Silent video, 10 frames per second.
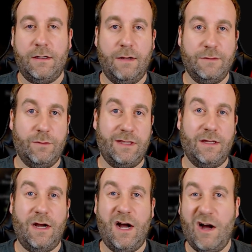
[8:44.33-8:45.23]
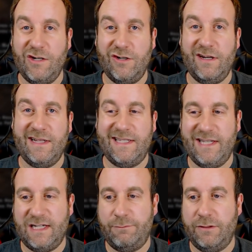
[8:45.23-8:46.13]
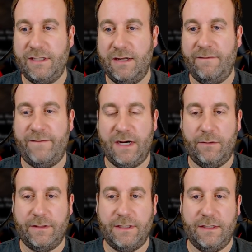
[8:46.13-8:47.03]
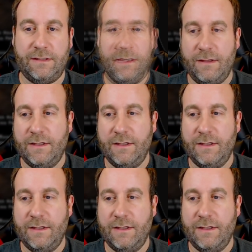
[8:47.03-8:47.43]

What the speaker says: comes with 106% fire resist.